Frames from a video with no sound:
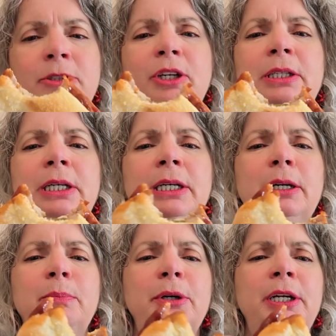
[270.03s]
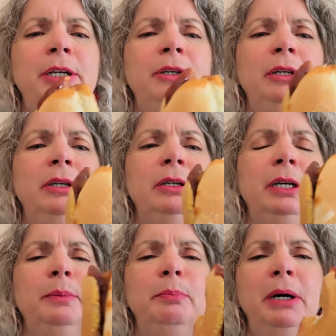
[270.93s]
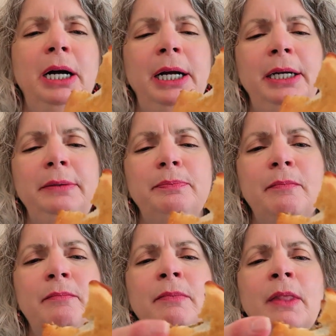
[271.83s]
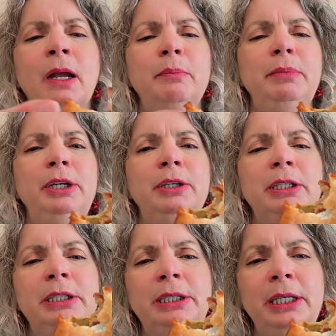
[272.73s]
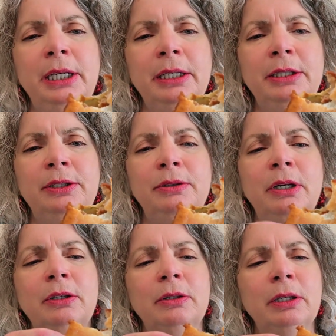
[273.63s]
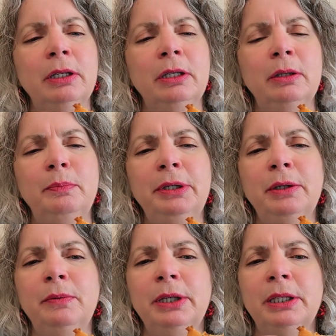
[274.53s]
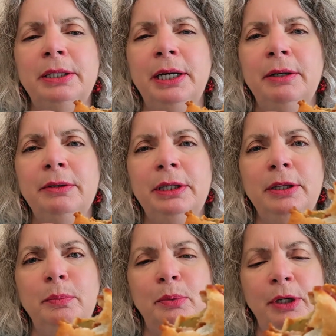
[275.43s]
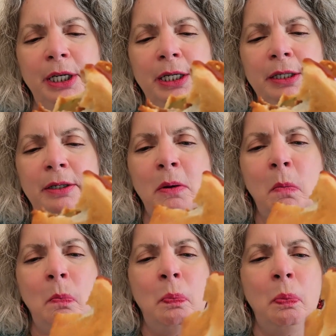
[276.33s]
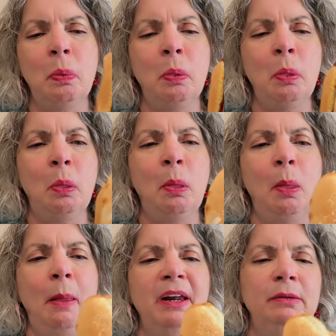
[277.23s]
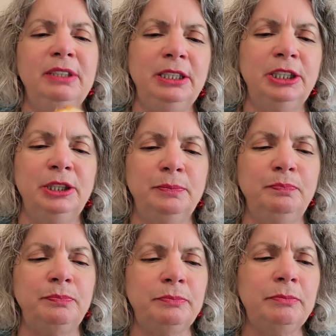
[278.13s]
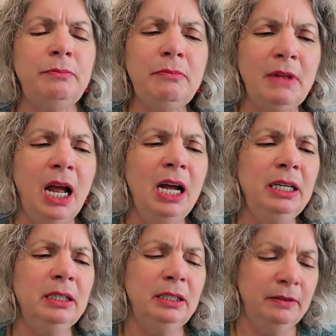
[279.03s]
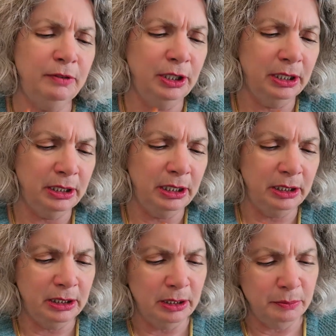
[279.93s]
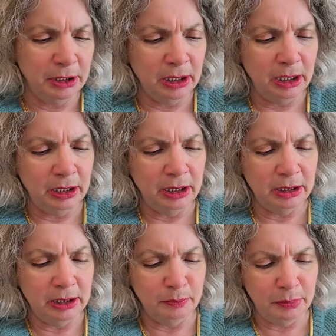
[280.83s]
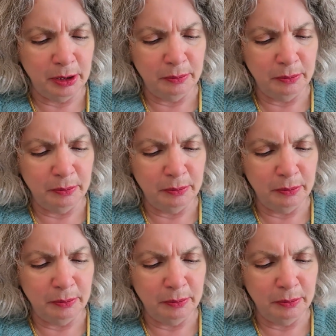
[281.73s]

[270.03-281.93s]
So I did get a pretty good looking bite, but you could see I struggled a little bit with tearing the bread, which I can live with, to eat something like this in